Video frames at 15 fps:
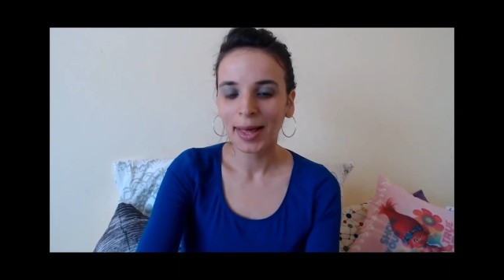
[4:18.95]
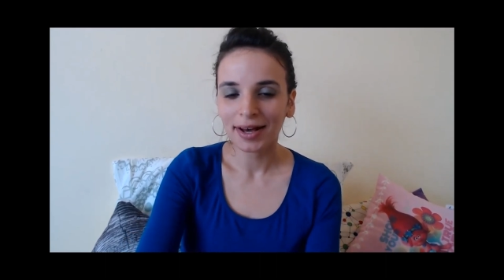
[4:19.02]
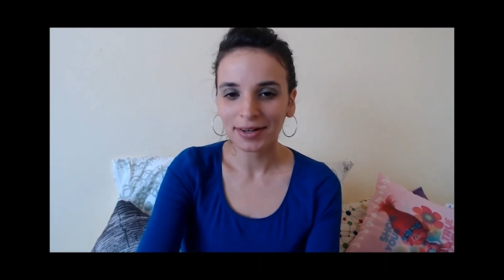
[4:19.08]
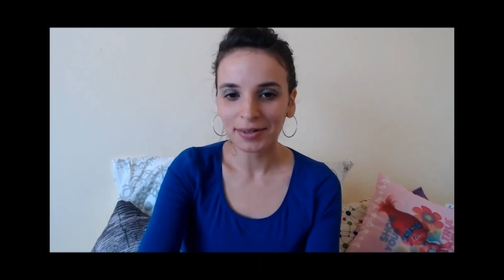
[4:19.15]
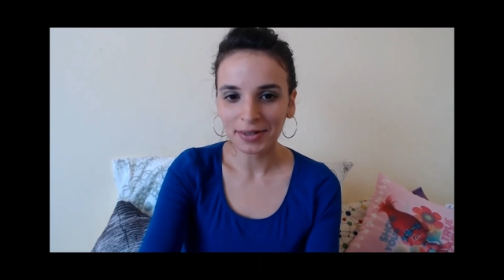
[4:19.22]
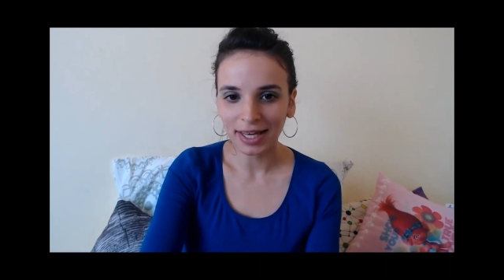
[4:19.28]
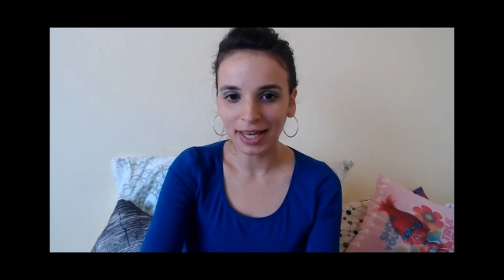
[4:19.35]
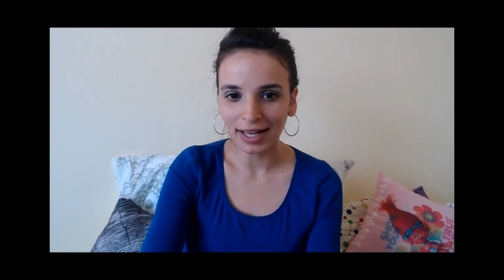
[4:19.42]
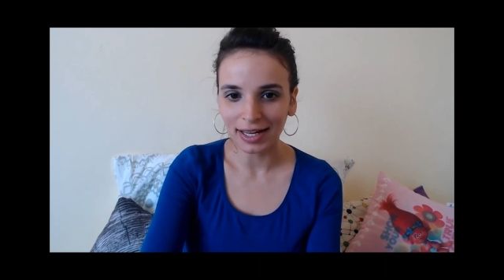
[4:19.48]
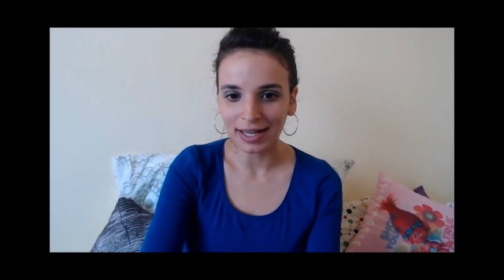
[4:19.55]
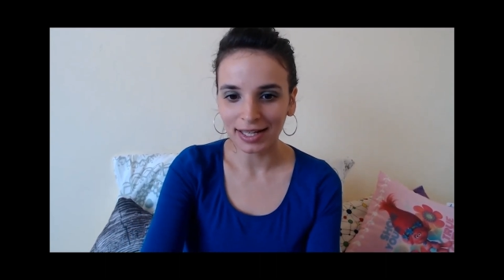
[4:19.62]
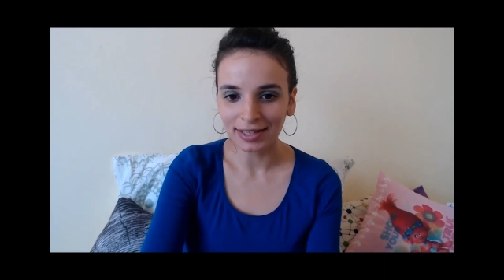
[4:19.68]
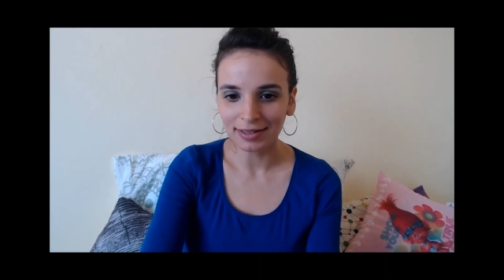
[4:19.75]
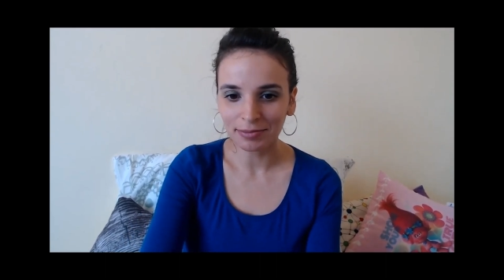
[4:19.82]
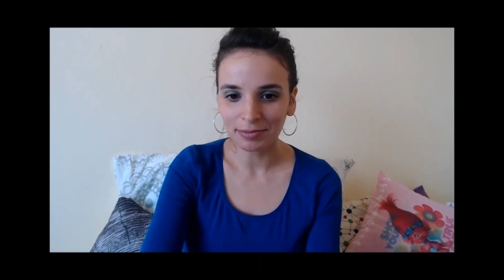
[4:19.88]
Okay,
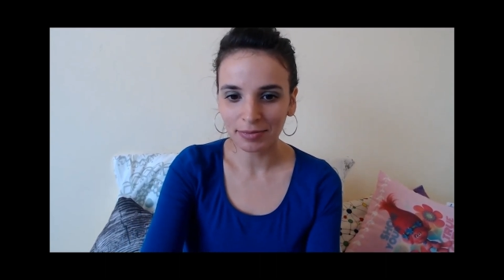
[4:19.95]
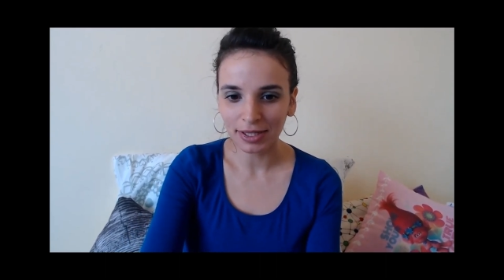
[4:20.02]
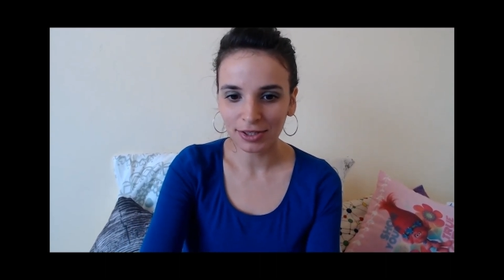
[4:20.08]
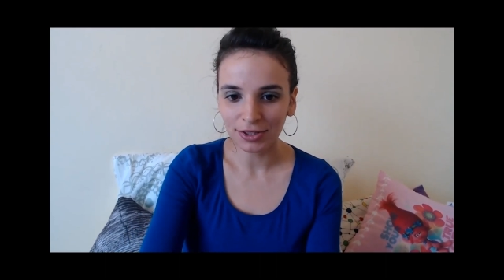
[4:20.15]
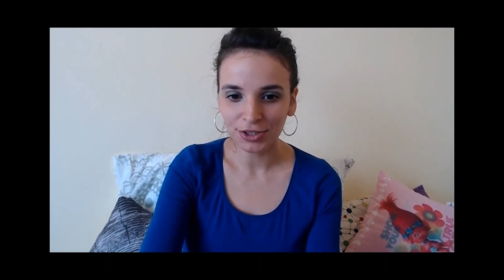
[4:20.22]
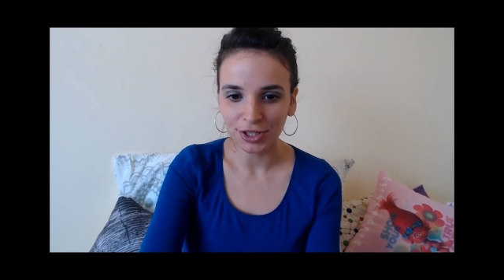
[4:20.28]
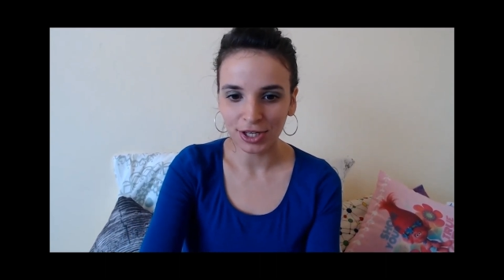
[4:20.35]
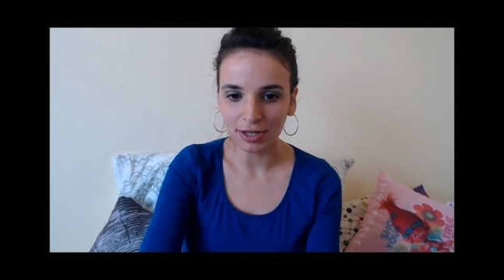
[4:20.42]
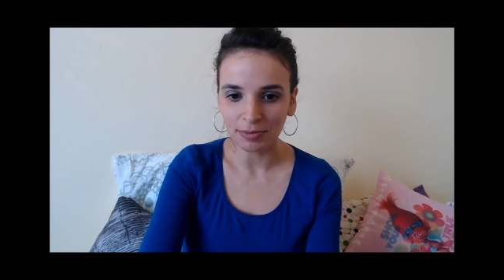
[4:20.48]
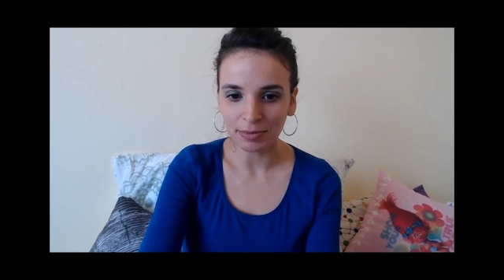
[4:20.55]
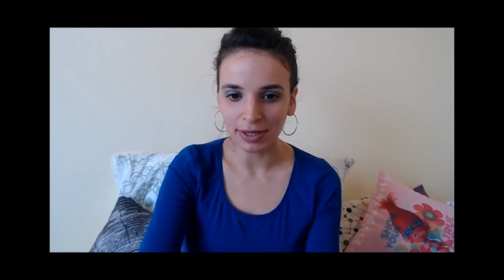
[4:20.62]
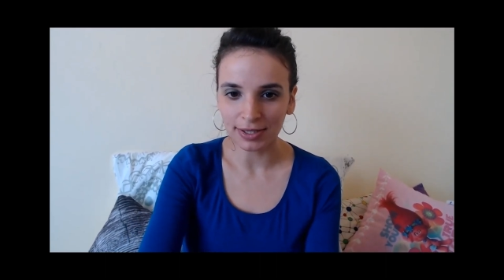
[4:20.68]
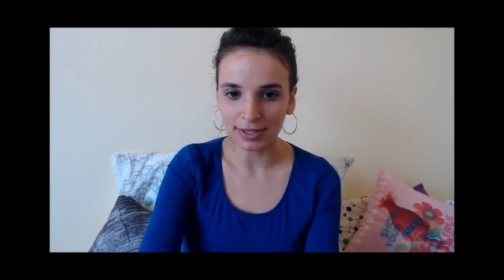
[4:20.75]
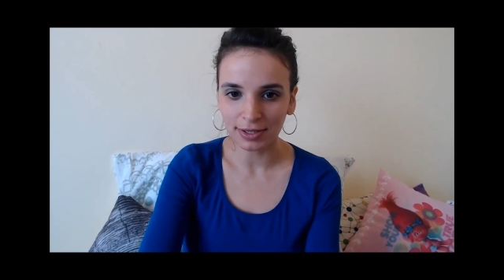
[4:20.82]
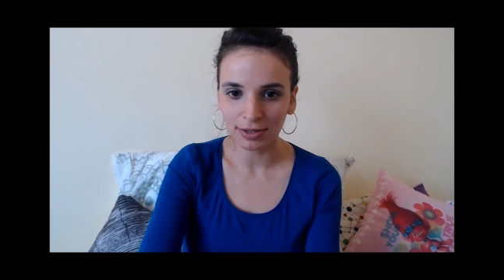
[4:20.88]
let me share
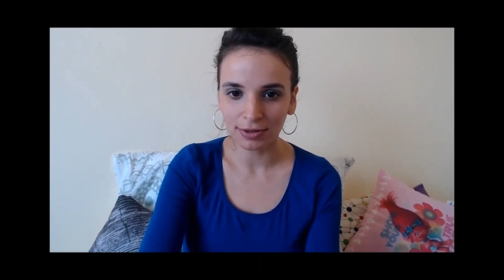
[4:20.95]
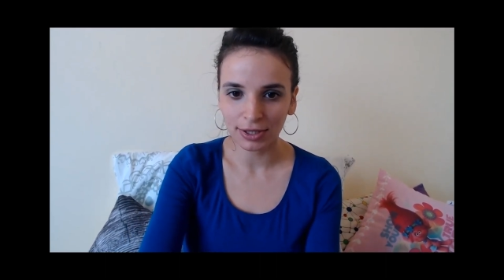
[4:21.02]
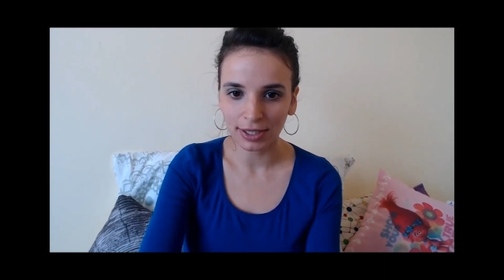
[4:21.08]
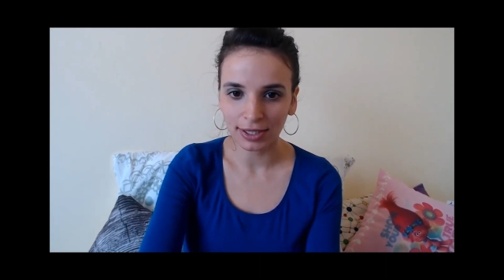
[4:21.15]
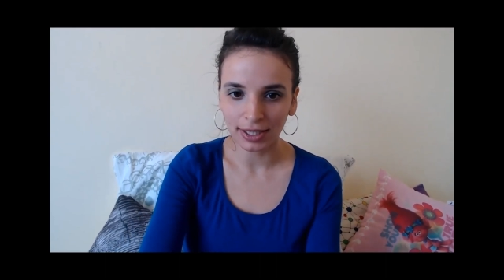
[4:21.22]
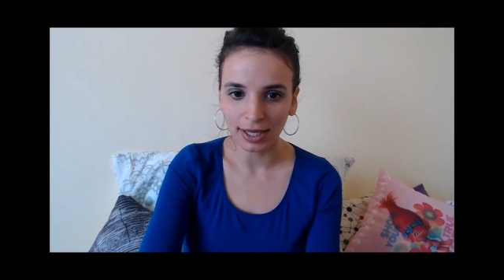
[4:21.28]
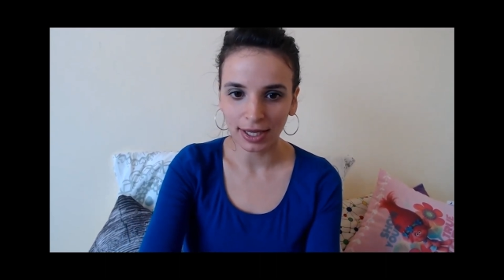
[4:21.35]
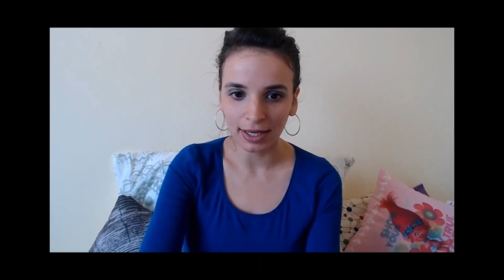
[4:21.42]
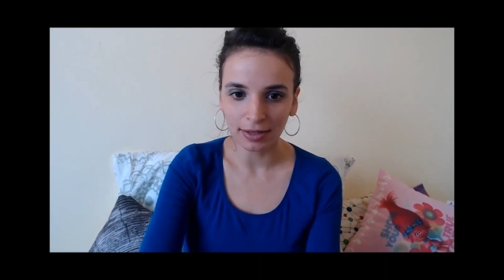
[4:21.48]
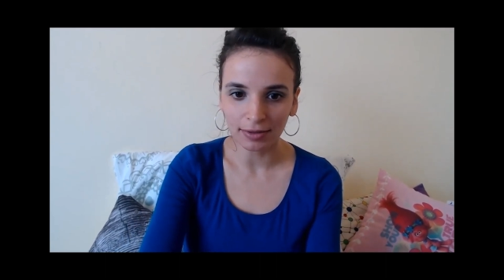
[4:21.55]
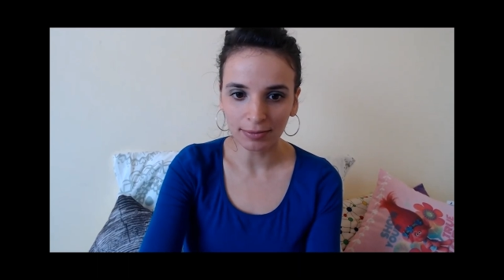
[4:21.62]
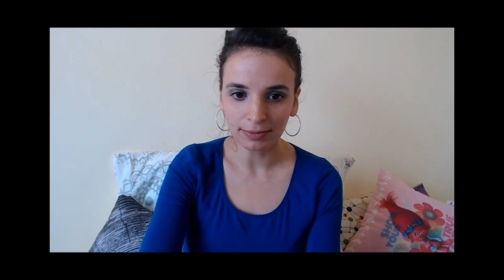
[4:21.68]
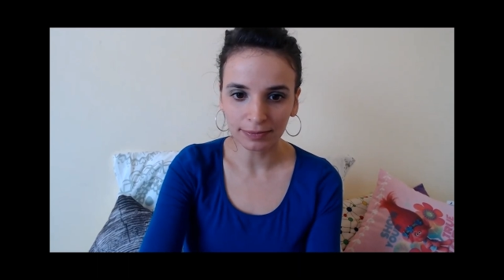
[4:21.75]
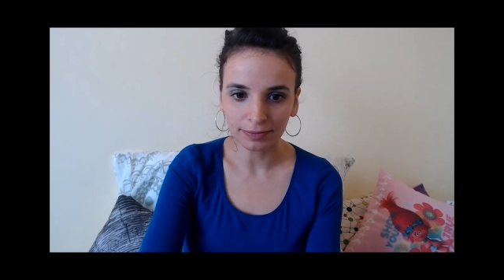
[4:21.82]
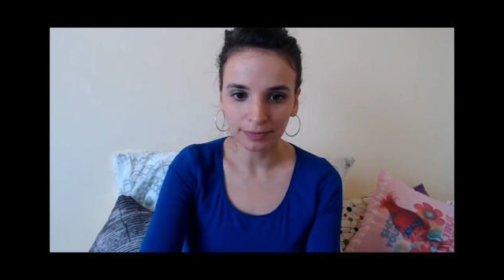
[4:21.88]
my screen
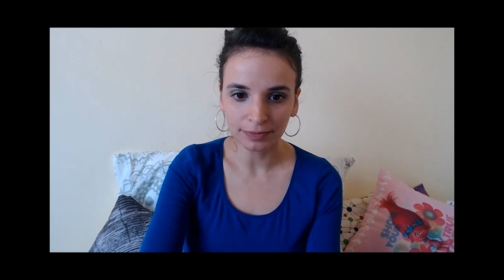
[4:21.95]
again.